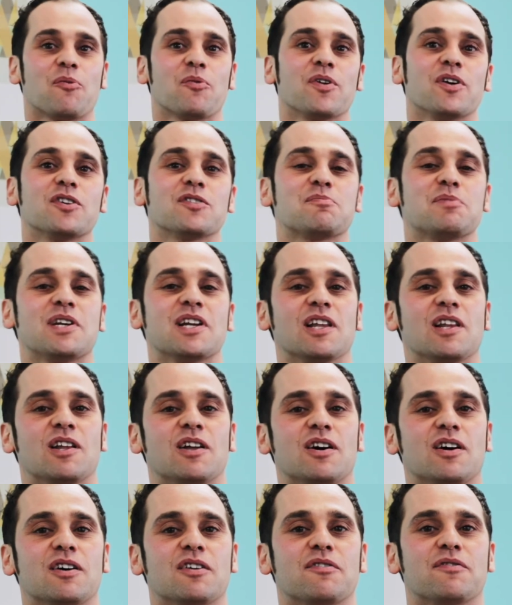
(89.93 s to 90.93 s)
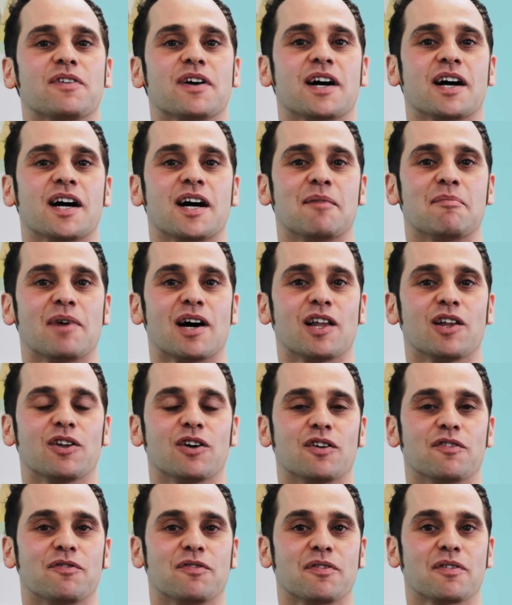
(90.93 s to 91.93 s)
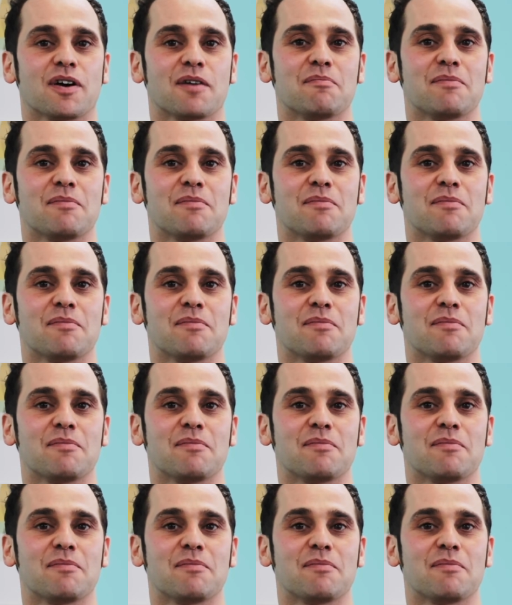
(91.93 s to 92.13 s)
There's been a lot of um, a lot of